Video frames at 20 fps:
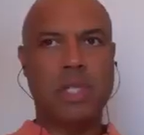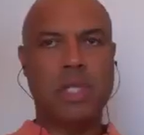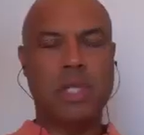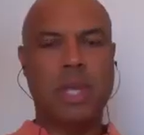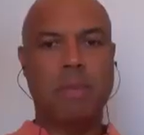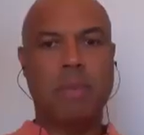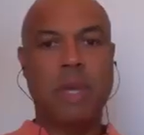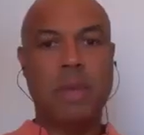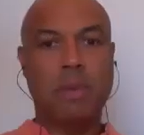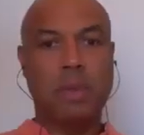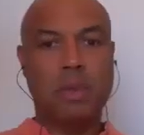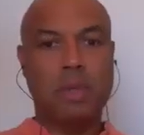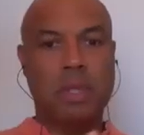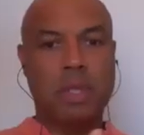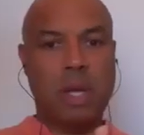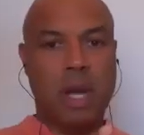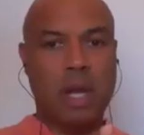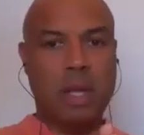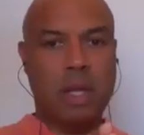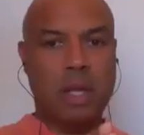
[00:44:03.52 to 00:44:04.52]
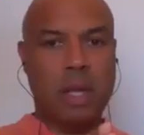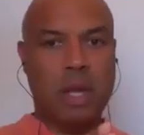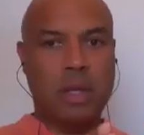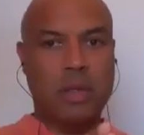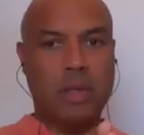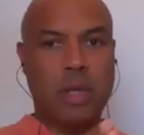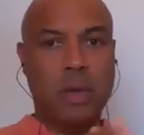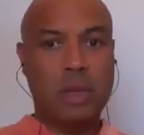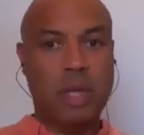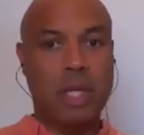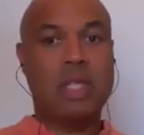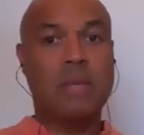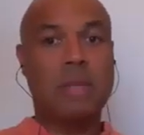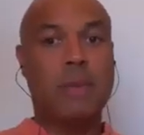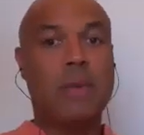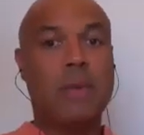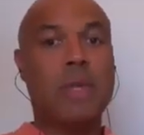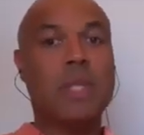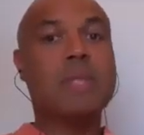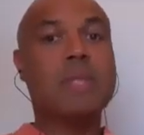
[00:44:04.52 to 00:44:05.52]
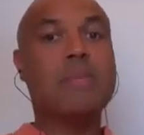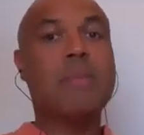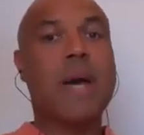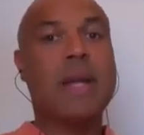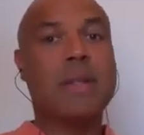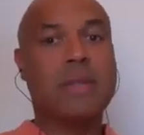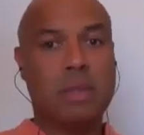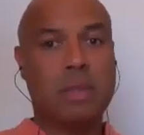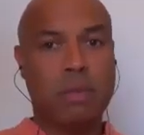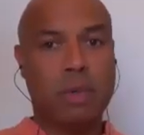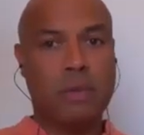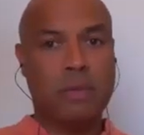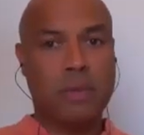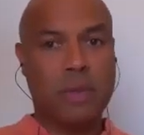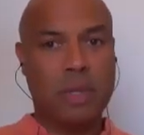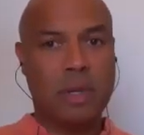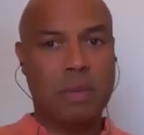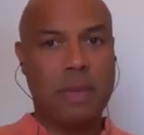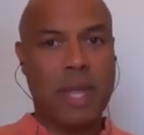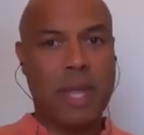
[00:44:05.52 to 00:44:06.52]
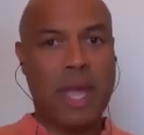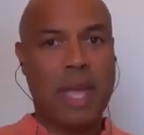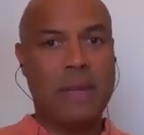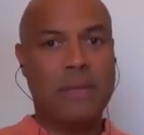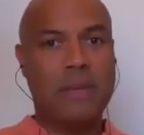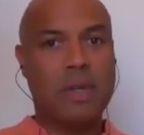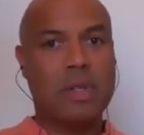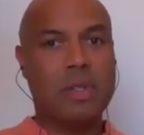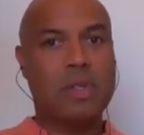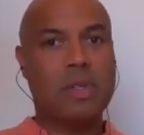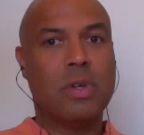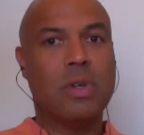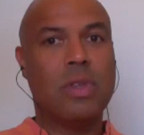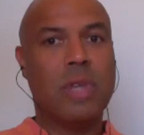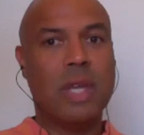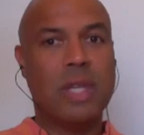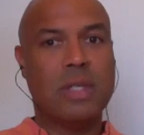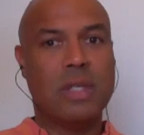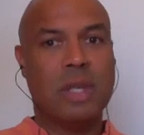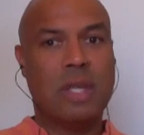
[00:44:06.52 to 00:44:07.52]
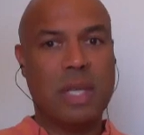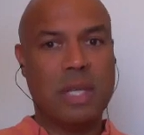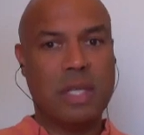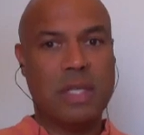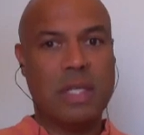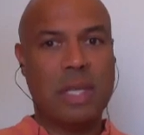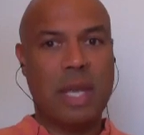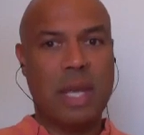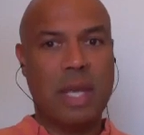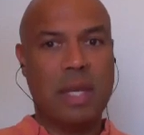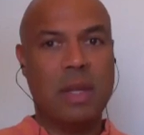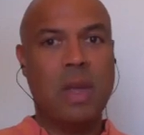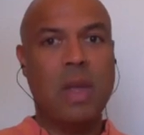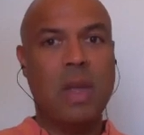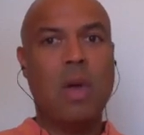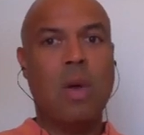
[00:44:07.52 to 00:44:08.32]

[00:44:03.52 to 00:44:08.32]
that people don't need to be responsible for their behaviors or things that they said